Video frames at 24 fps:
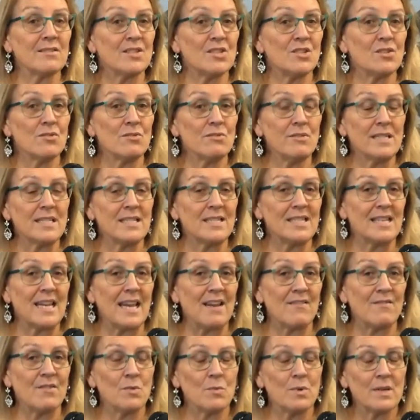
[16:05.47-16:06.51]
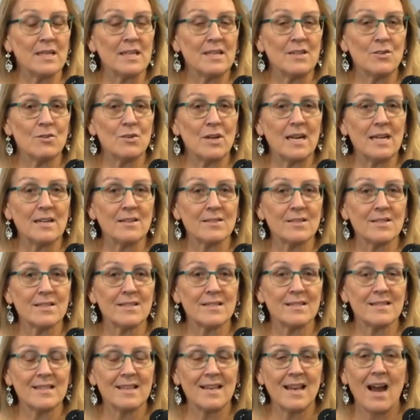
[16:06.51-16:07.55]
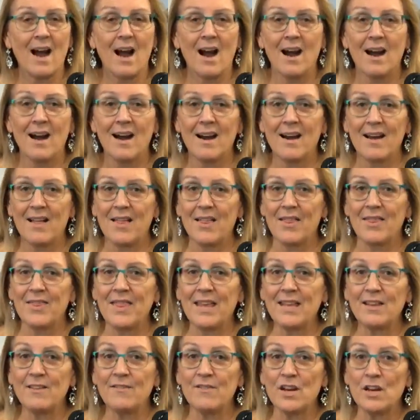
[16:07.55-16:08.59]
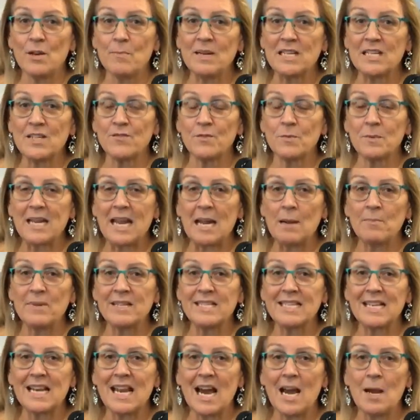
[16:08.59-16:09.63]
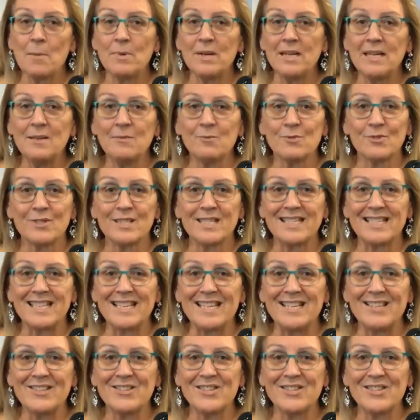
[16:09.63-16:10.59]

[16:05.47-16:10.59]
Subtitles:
stories to everyone in your house. Thank you very much from Cambridge Library. We'll see you